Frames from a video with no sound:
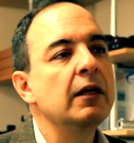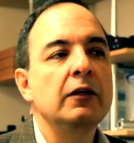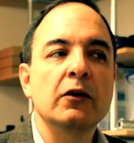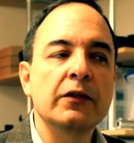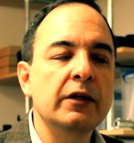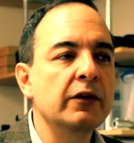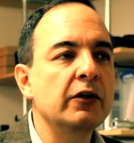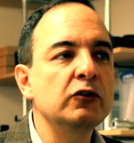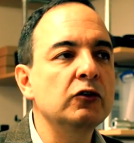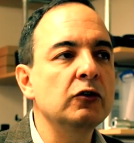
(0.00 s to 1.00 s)

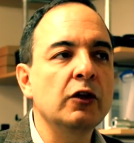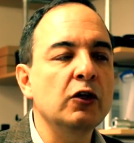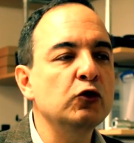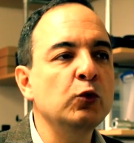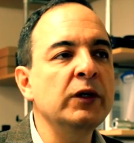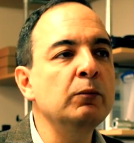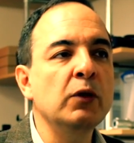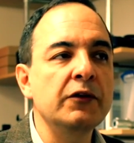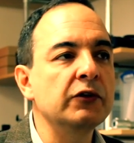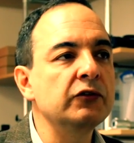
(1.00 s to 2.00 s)
they're twin
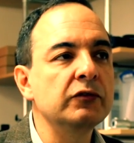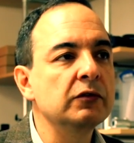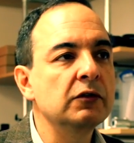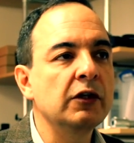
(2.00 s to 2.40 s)
brothers.